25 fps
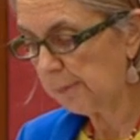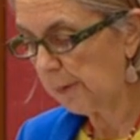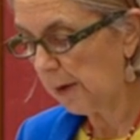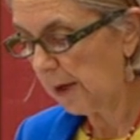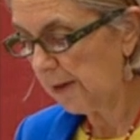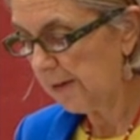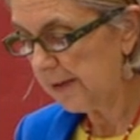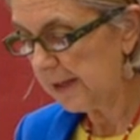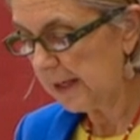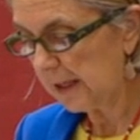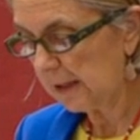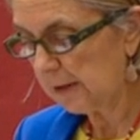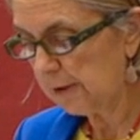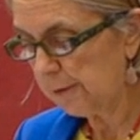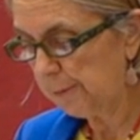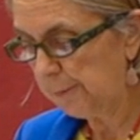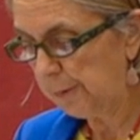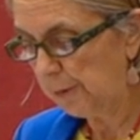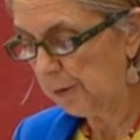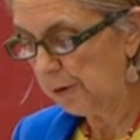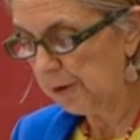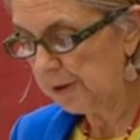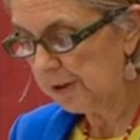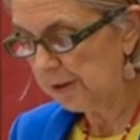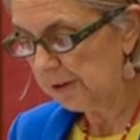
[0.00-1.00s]
by the
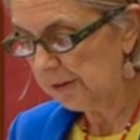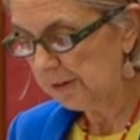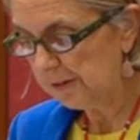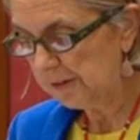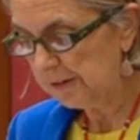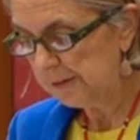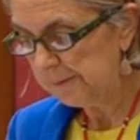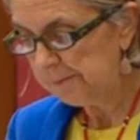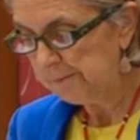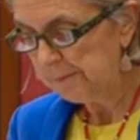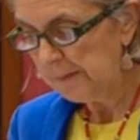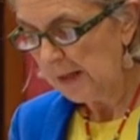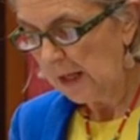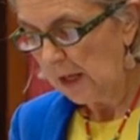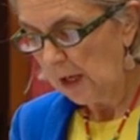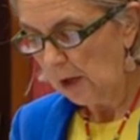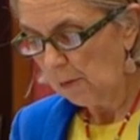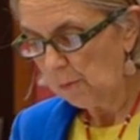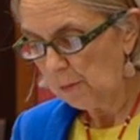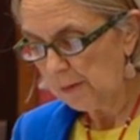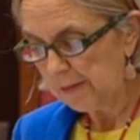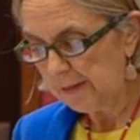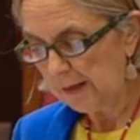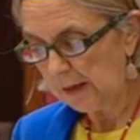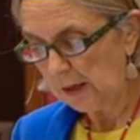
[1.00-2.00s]
exporters
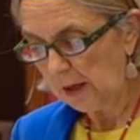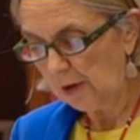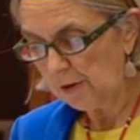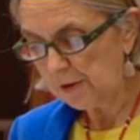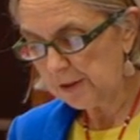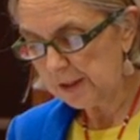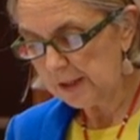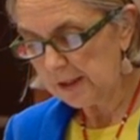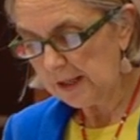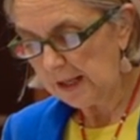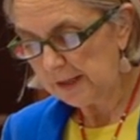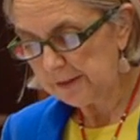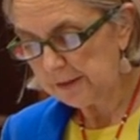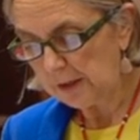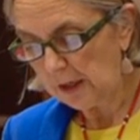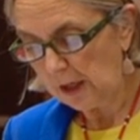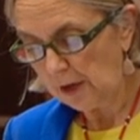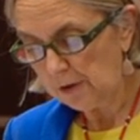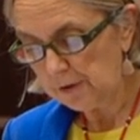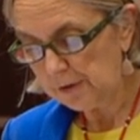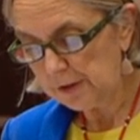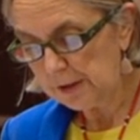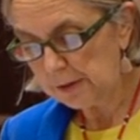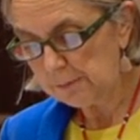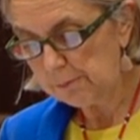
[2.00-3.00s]
with the loading and
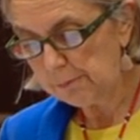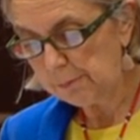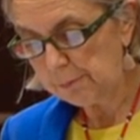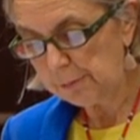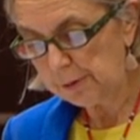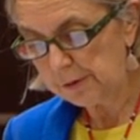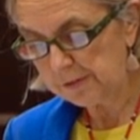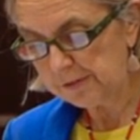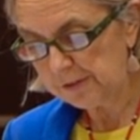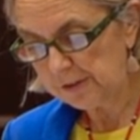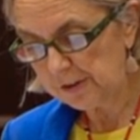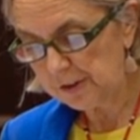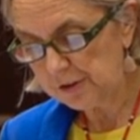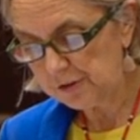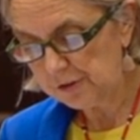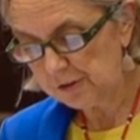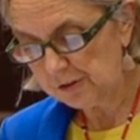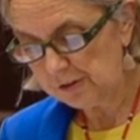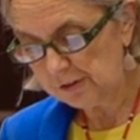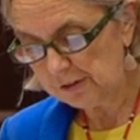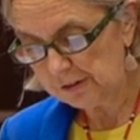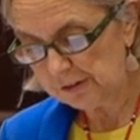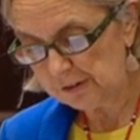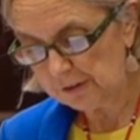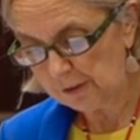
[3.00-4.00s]
unloading
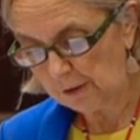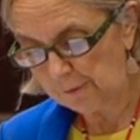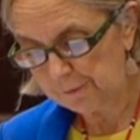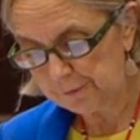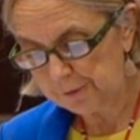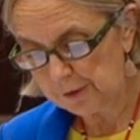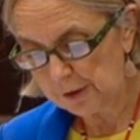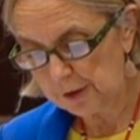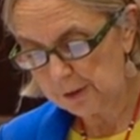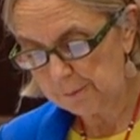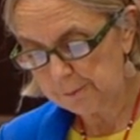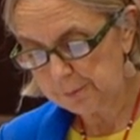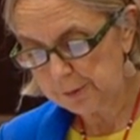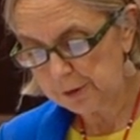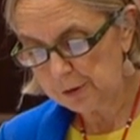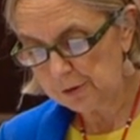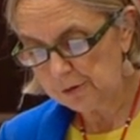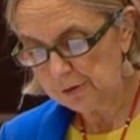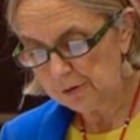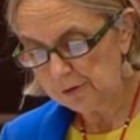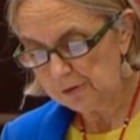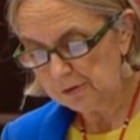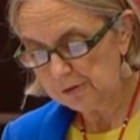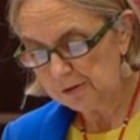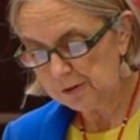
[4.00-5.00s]
procedures is often
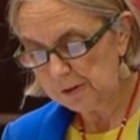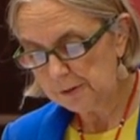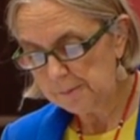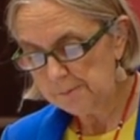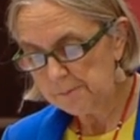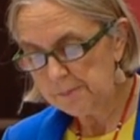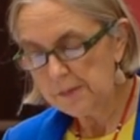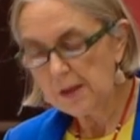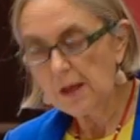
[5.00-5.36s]
abused.